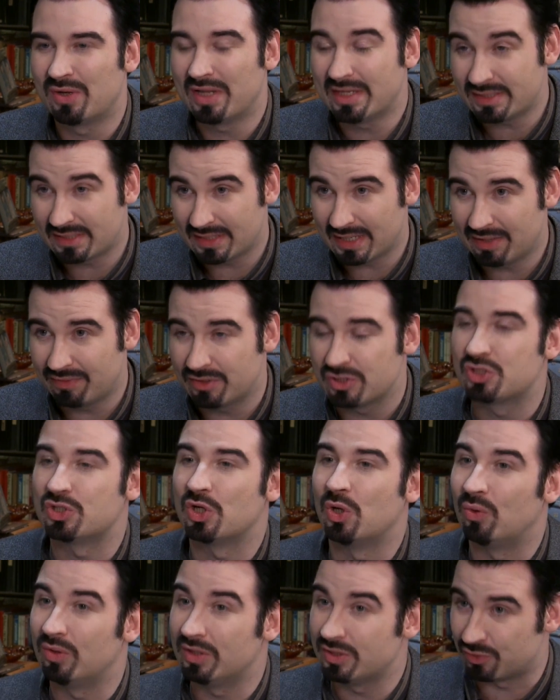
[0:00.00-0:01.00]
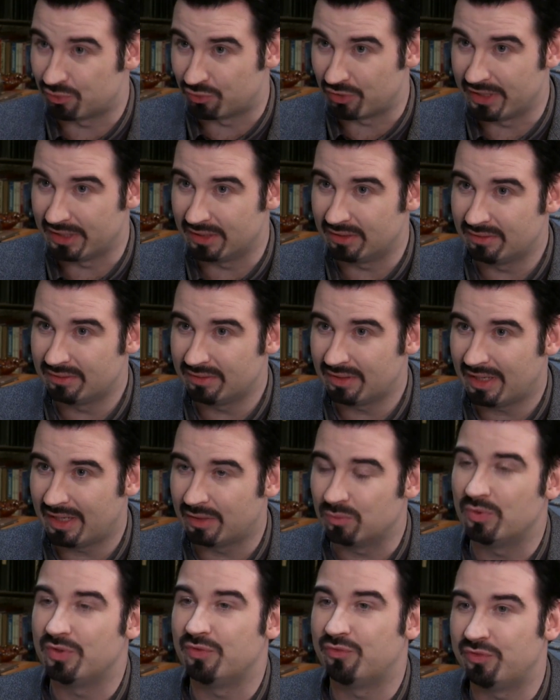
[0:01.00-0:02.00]
let's say the soul is real
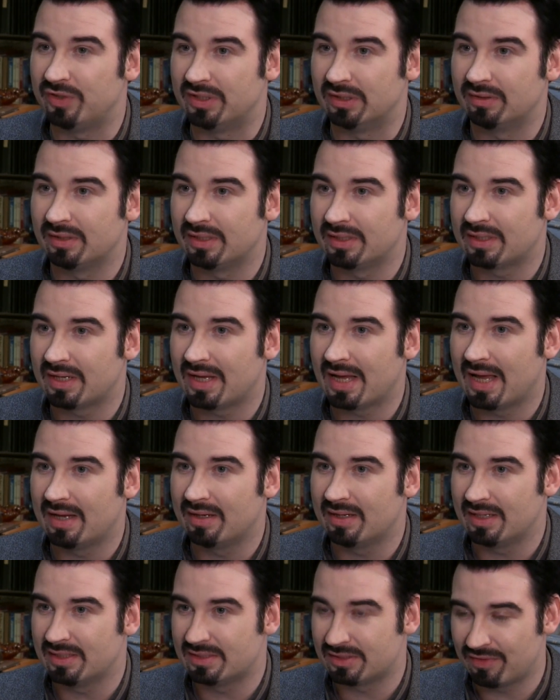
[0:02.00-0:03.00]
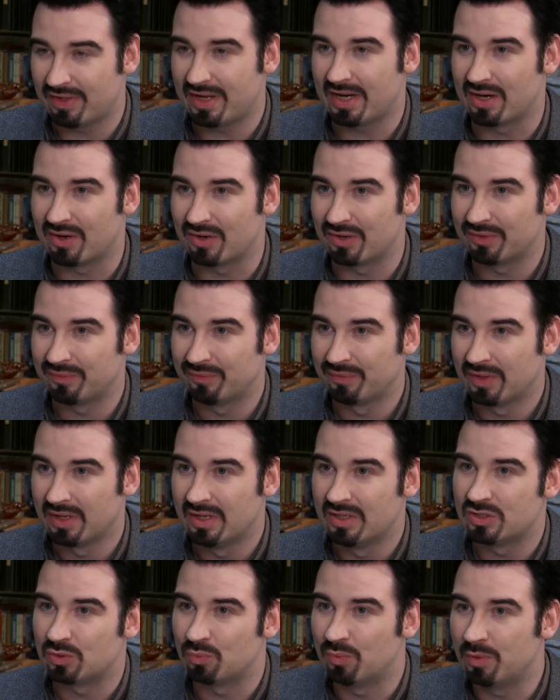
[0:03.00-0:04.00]
and we feel it and it's there.
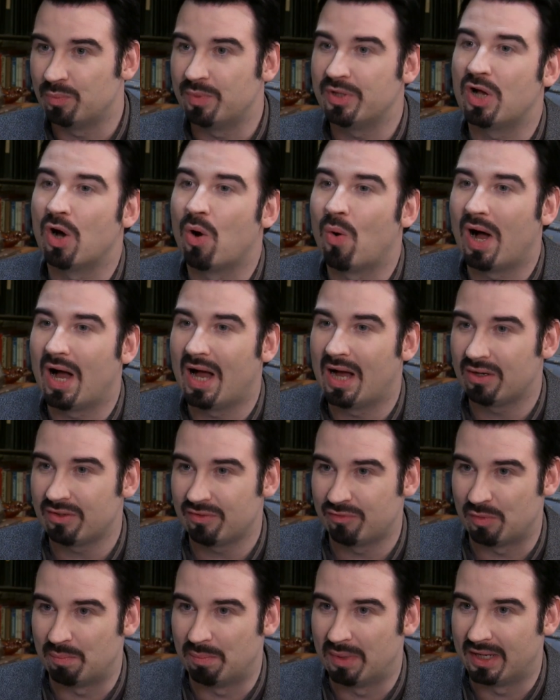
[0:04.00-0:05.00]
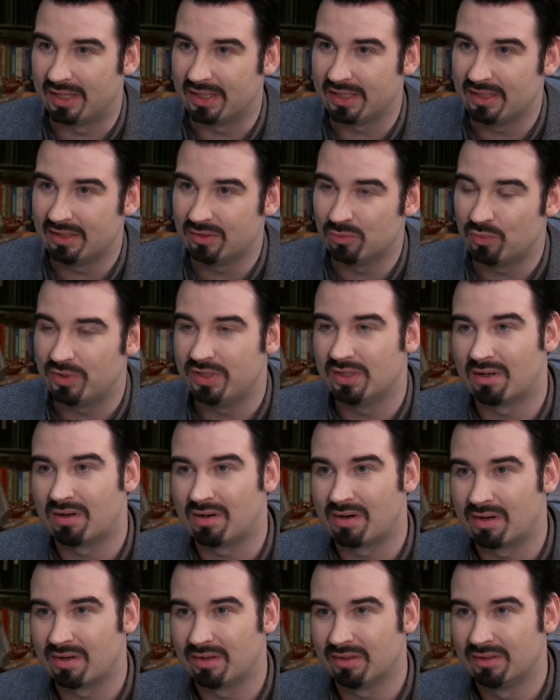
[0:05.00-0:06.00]
So when we go out of the body, we
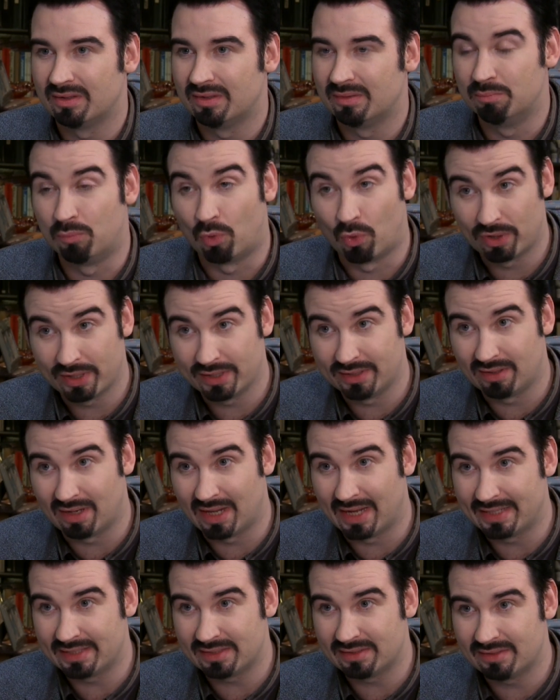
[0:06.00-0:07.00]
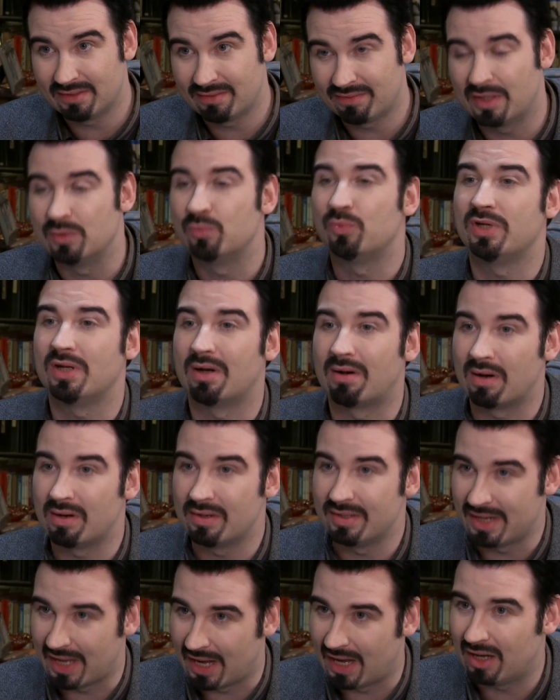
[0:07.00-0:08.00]
are more enlightened than we
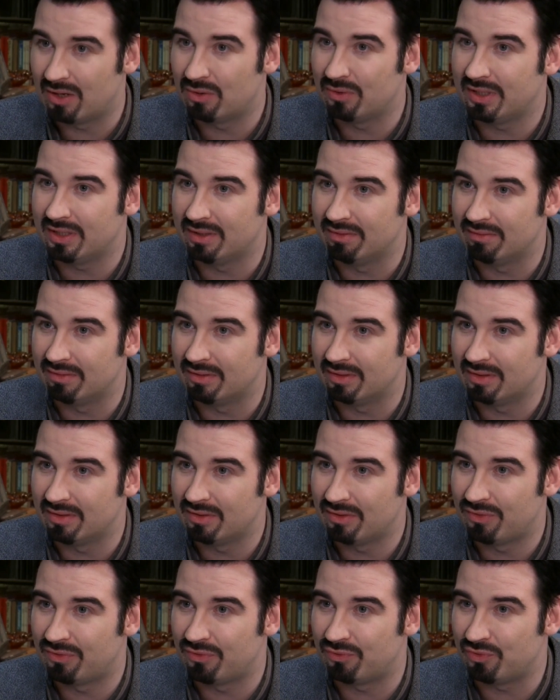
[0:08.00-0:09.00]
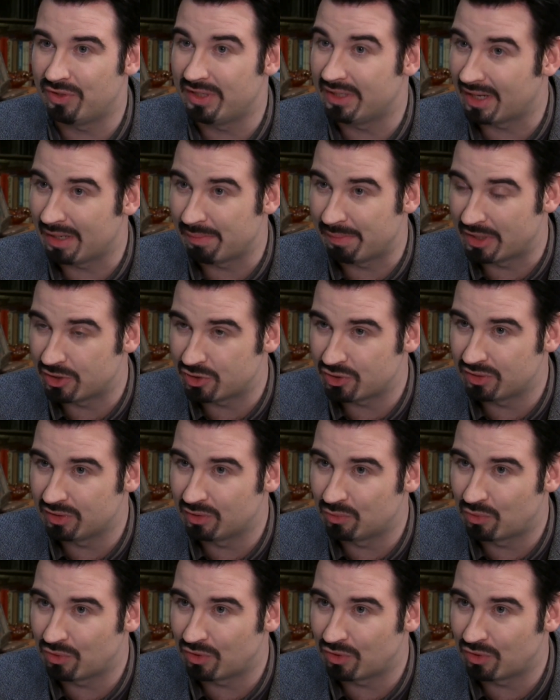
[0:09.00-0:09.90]
are now in the three-dimensional